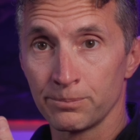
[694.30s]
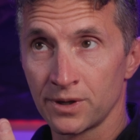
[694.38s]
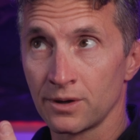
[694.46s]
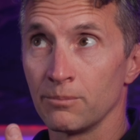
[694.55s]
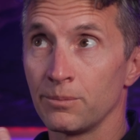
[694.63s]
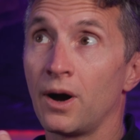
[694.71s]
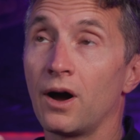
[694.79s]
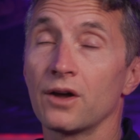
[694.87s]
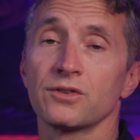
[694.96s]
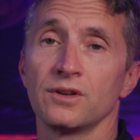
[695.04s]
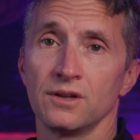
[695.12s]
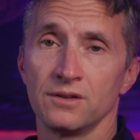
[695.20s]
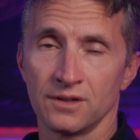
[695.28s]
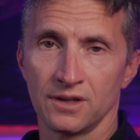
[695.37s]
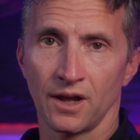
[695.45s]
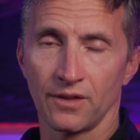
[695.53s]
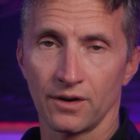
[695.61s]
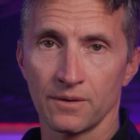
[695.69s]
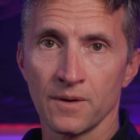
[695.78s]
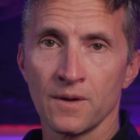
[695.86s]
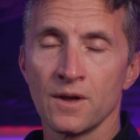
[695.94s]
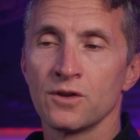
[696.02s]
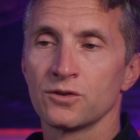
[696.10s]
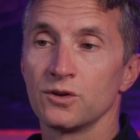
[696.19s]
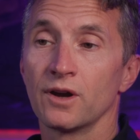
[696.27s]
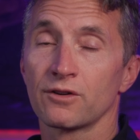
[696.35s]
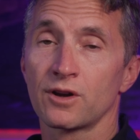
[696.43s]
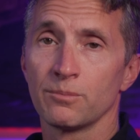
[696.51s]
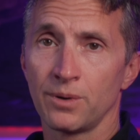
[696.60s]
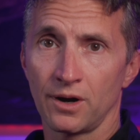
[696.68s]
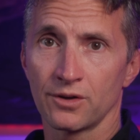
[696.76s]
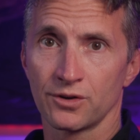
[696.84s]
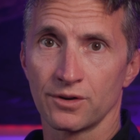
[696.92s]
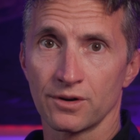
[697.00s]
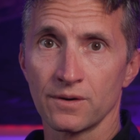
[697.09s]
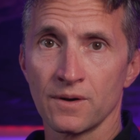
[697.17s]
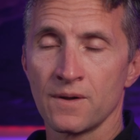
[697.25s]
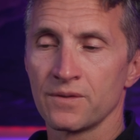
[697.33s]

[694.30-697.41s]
composited together. So you have a compositor